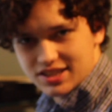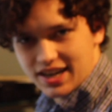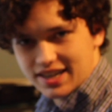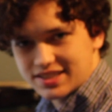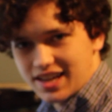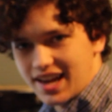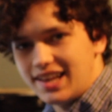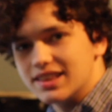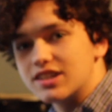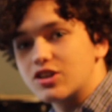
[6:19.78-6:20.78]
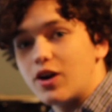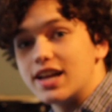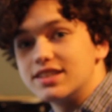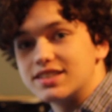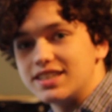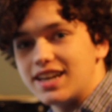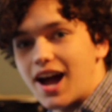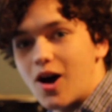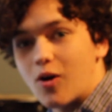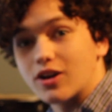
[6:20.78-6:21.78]
the next day. Let's go ahead and see
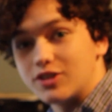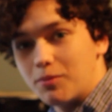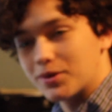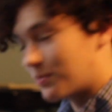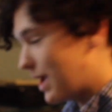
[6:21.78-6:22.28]
how our Tumblr